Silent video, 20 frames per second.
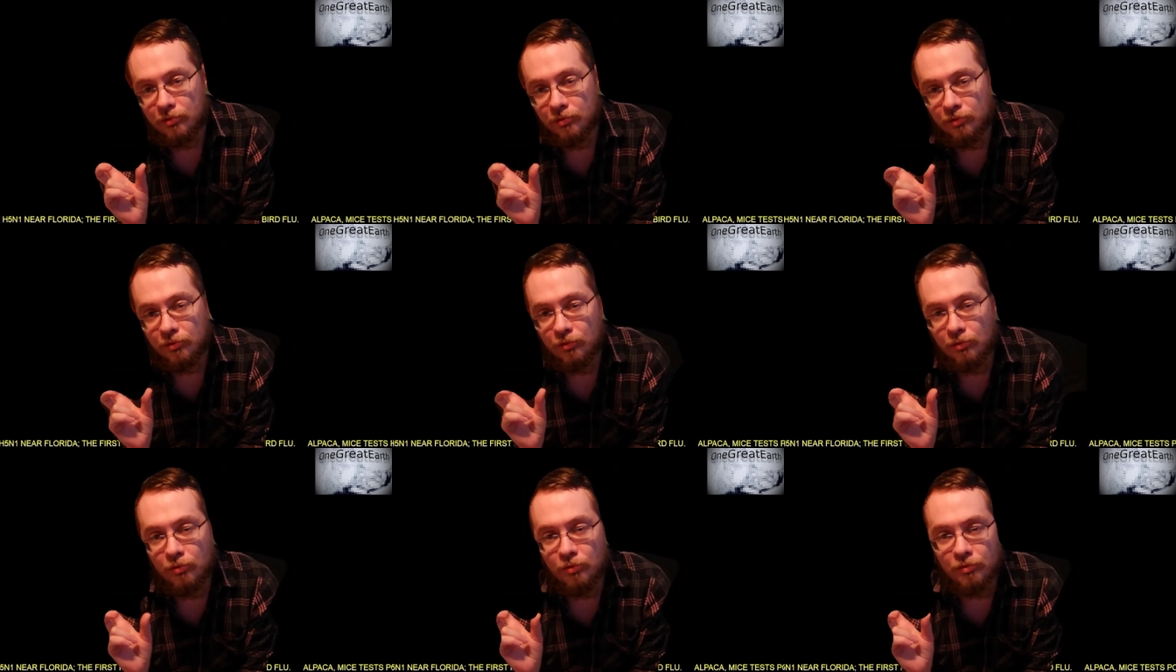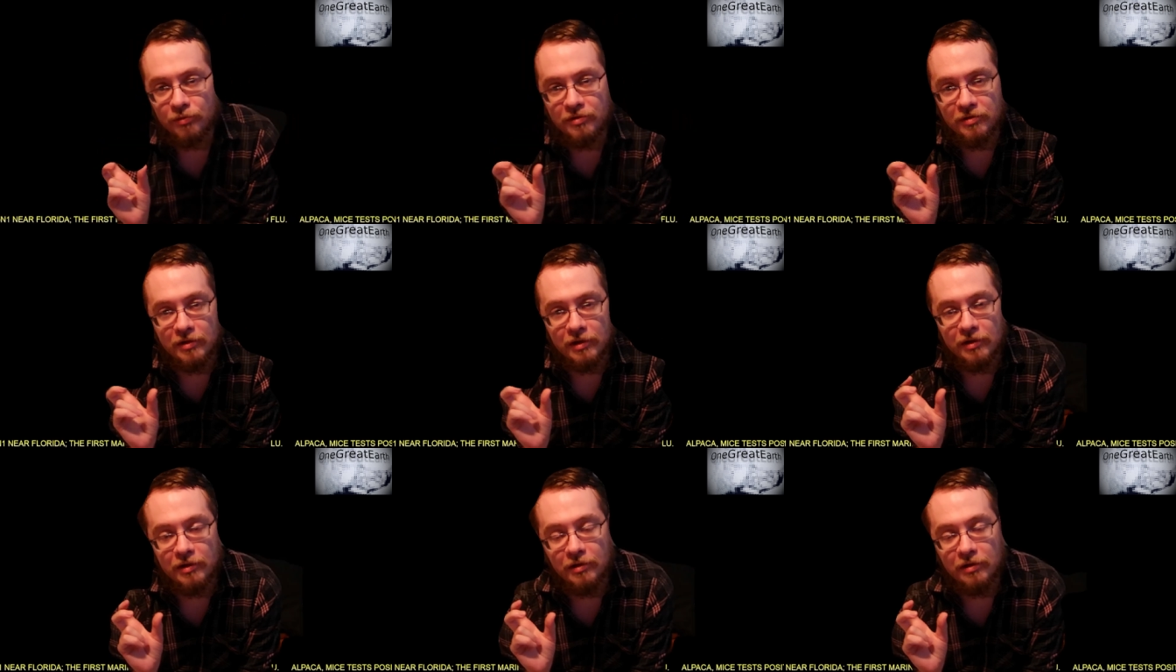Google
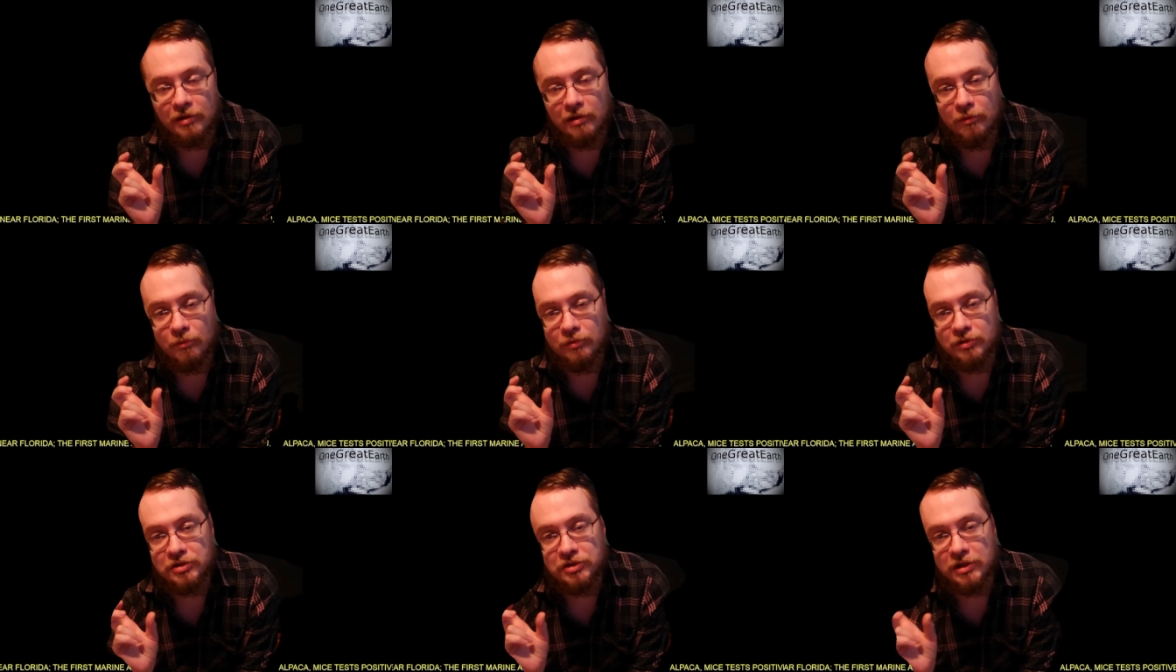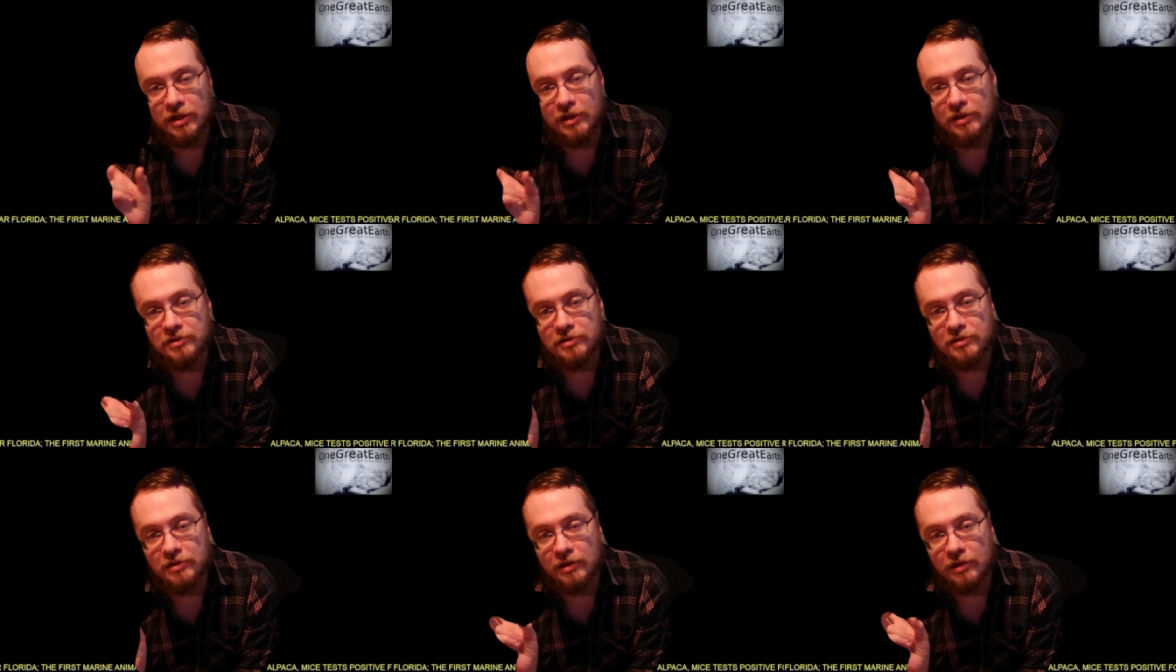said that they would
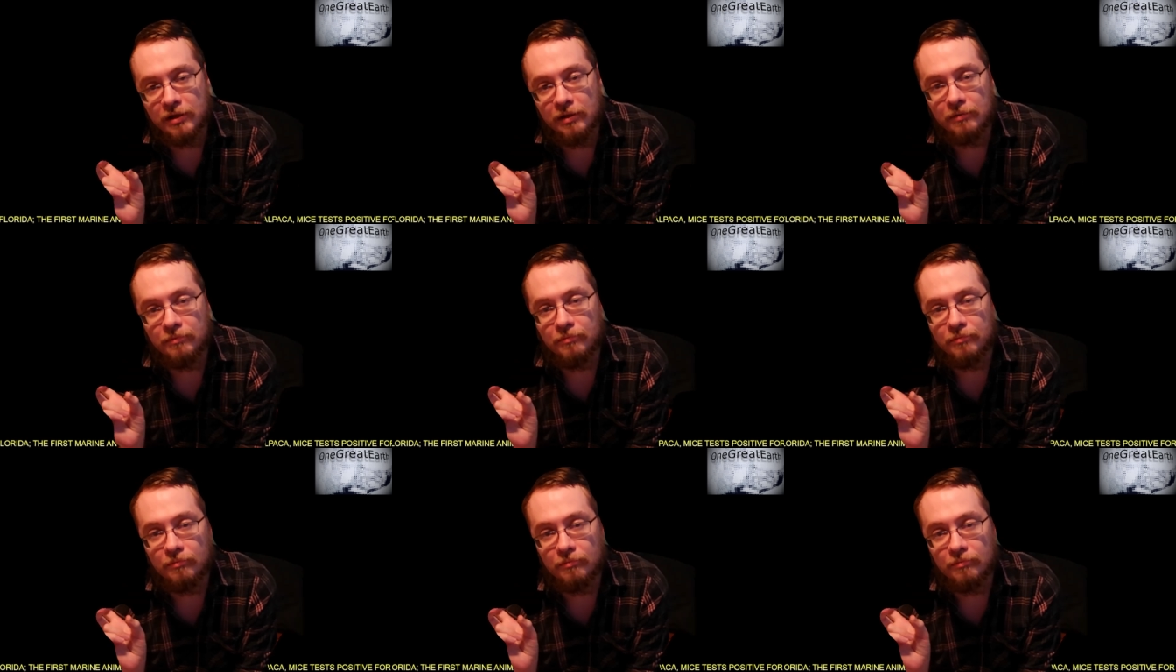change that